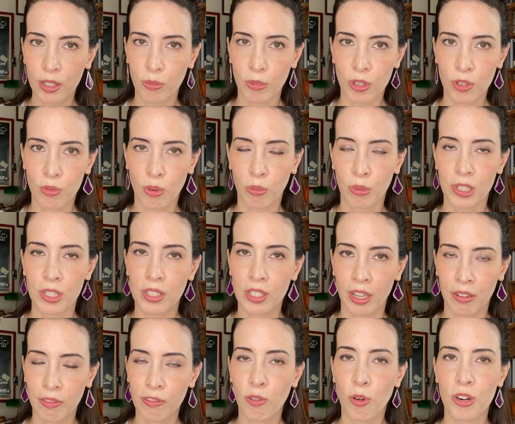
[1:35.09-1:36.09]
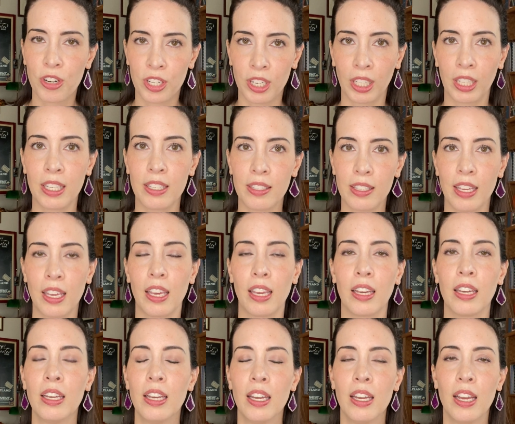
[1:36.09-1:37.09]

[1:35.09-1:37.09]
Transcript: which is what we're unfortunately seeing,